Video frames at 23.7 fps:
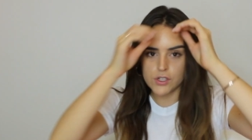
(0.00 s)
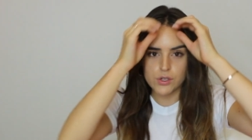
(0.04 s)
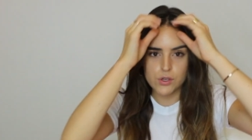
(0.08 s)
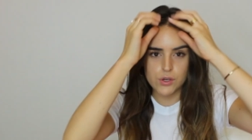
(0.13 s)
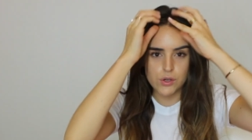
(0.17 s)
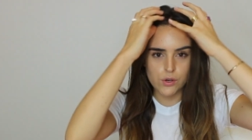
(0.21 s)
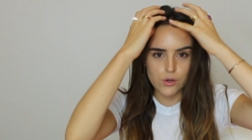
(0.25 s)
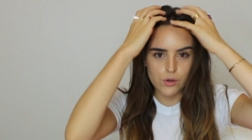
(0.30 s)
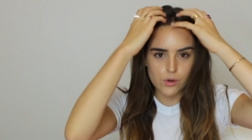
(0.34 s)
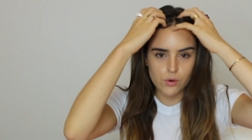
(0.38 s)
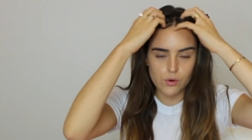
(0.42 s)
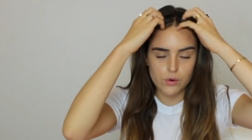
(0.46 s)

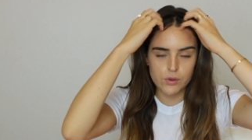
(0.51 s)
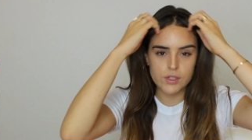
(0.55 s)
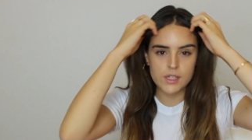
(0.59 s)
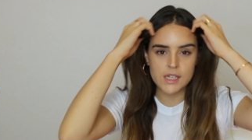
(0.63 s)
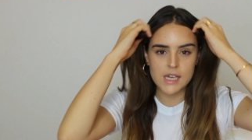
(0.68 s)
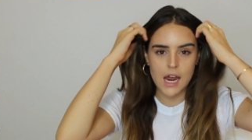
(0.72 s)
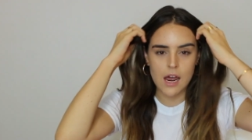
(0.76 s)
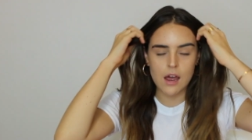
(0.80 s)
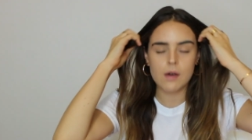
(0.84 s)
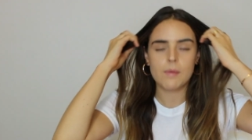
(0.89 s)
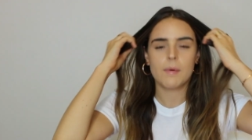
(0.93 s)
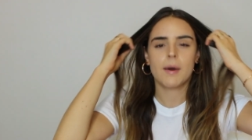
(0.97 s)
to
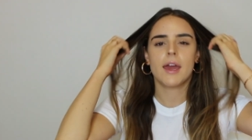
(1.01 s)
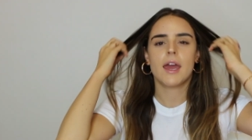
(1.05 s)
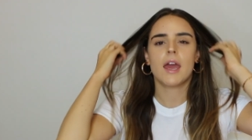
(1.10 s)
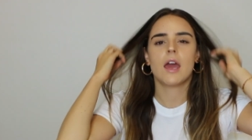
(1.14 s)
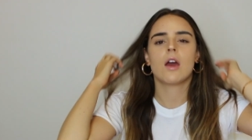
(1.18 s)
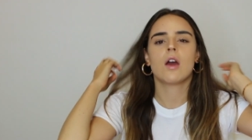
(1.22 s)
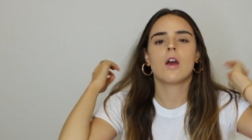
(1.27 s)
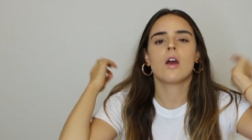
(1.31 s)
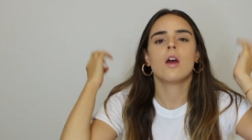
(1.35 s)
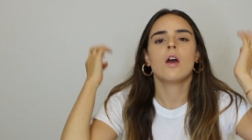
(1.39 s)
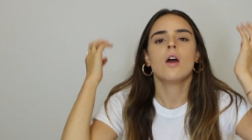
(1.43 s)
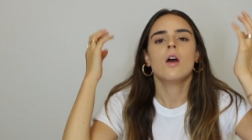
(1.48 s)
style my
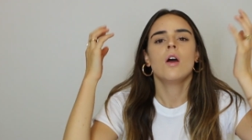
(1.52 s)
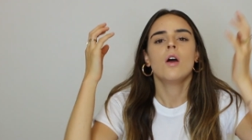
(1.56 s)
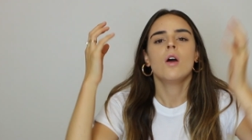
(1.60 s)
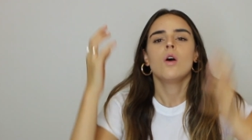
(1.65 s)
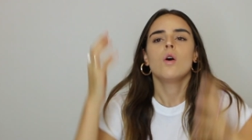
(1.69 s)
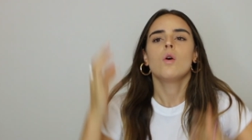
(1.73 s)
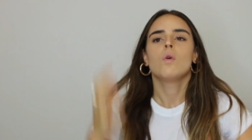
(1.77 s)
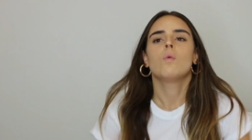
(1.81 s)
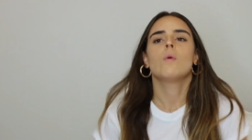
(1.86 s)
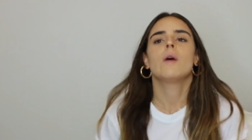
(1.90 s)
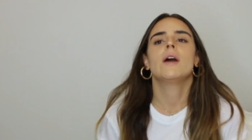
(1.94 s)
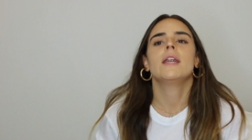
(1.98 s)
hair
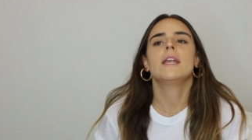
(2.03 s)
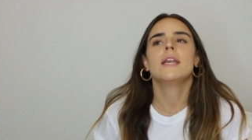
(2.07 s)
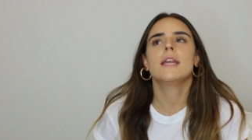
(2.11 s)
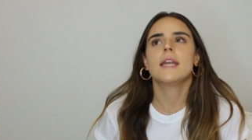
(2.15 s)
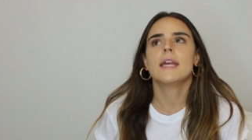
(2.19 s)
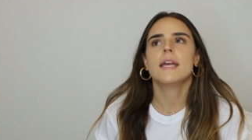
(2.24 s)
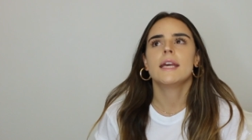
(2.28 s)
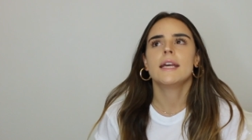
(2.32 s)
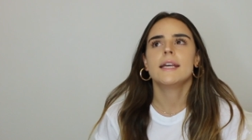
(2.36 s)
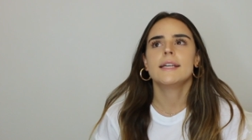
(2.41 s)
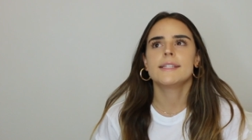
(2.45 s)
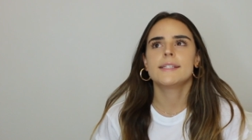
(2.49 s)
when it
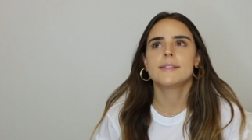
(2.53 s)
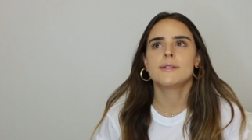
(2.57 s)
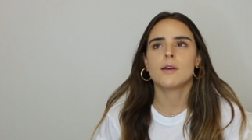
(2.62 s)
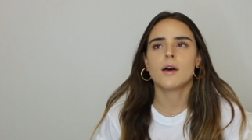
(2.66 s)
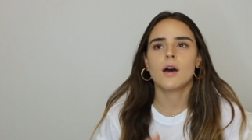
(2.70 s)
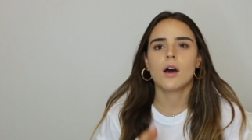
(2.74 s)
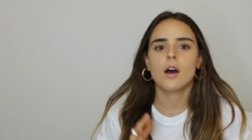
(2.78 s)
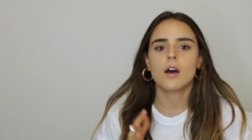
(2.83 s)
is,